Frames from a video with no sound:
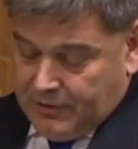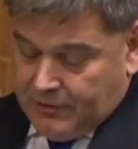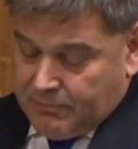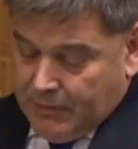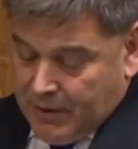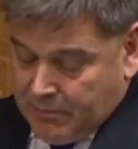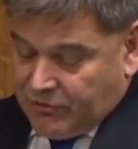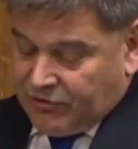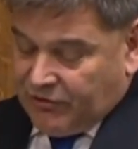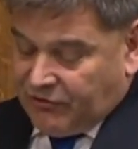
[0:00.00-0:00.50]

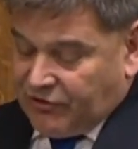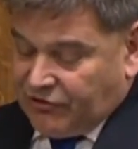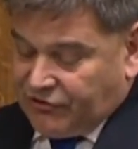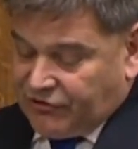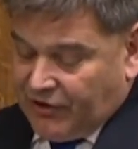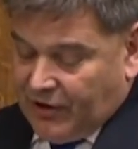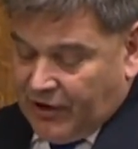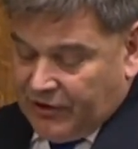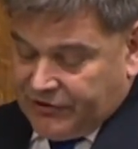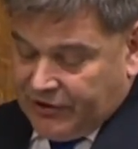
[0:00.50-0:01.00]
members of
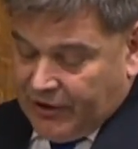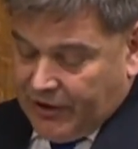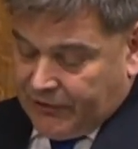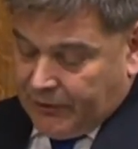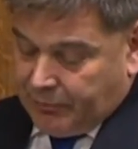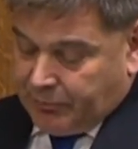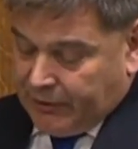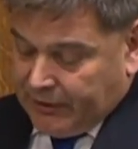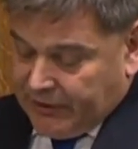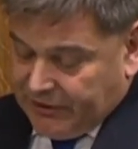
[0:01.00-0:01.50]
society,
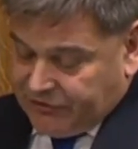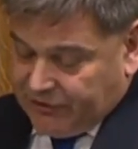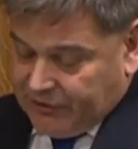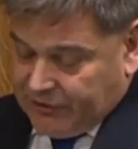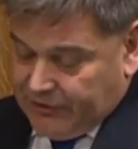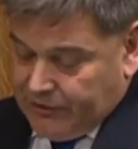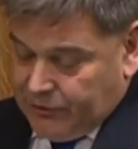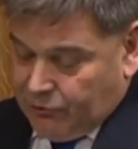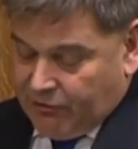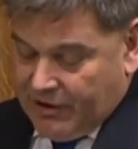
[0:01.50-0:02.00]
either
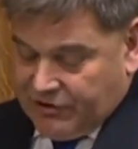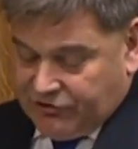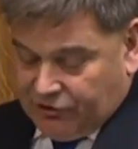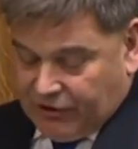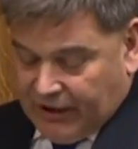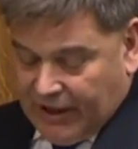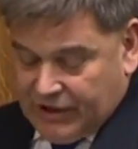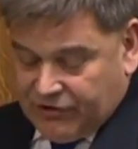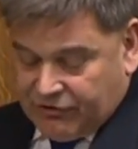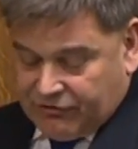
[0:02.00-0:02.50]
politically or
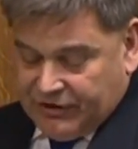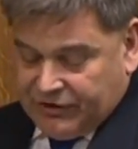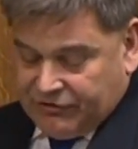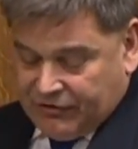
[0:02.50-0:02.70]
educationally